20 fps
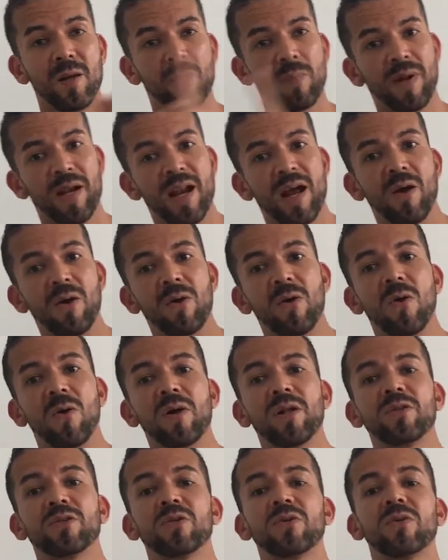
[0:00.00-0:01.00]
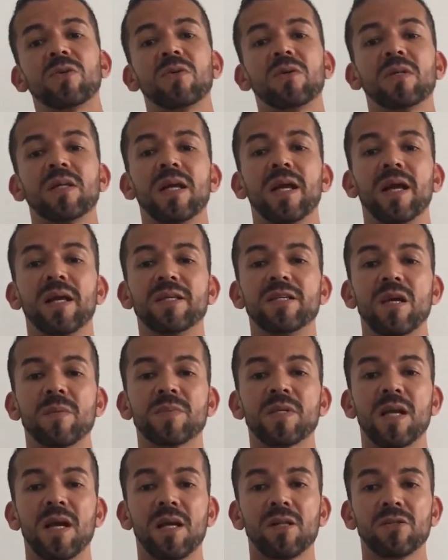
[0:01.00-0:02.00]
But now, going to
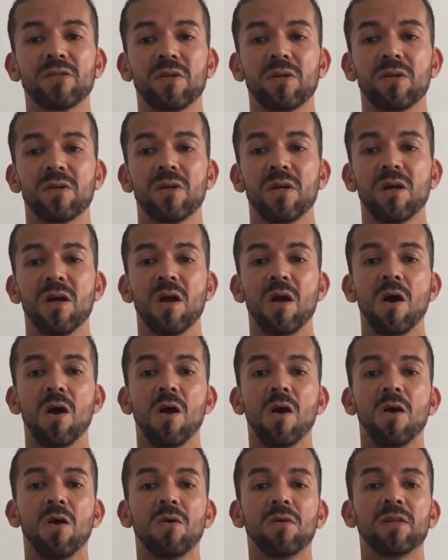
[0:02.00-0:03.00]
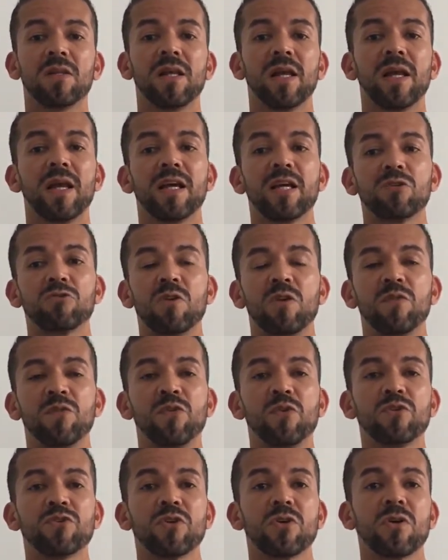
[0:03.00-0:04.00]
James Canton on The Extreme
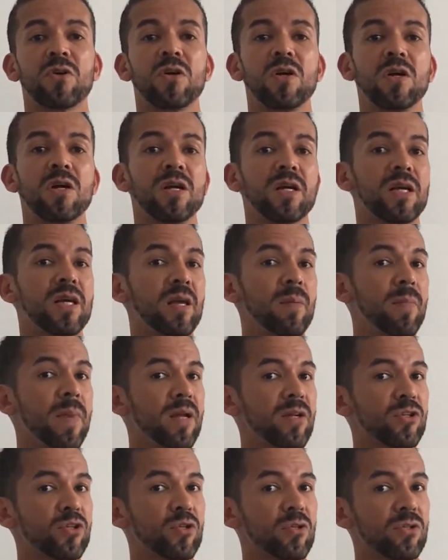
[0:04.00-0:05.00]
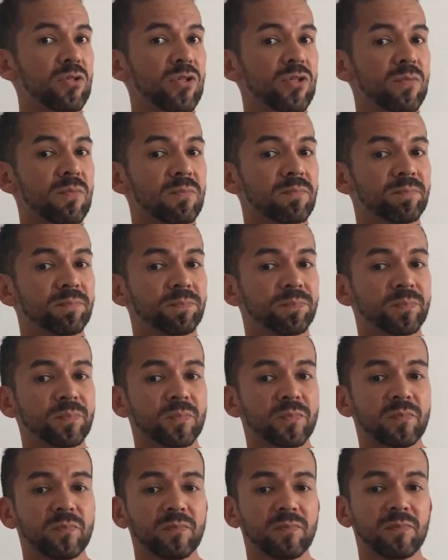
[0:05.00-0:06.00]
Future, he mentions
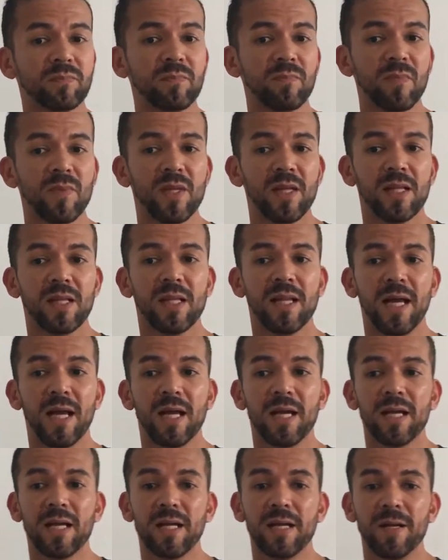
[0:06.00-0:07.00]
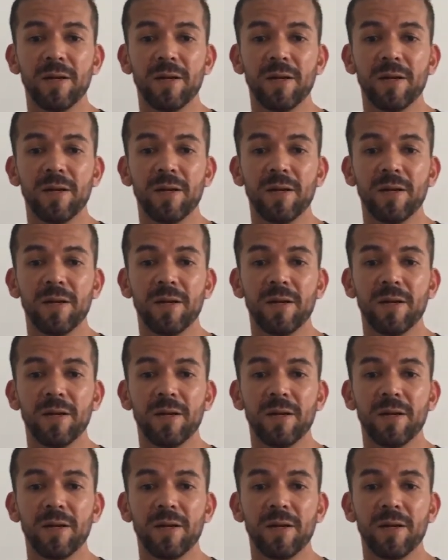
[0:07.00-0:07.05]
that